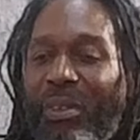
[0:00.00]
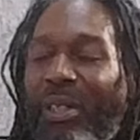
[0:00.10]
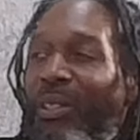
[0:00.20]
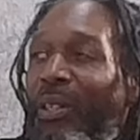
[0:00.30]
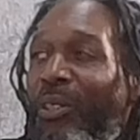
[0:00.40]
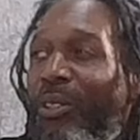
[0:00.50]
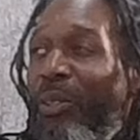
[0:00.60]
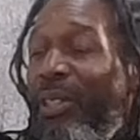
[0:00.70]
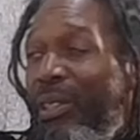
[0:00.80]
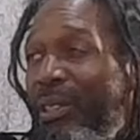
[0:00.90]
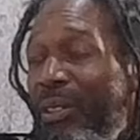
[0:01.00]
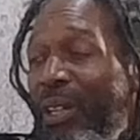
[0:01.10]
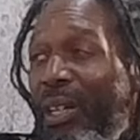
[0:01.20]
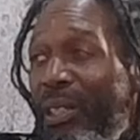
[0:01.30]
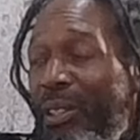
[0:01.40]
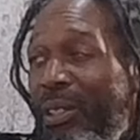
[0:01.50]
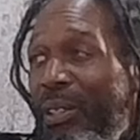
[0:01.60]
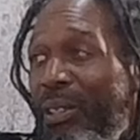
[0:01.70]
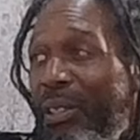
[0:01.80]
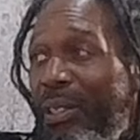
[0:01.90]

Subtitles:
Adults treat you like an adult.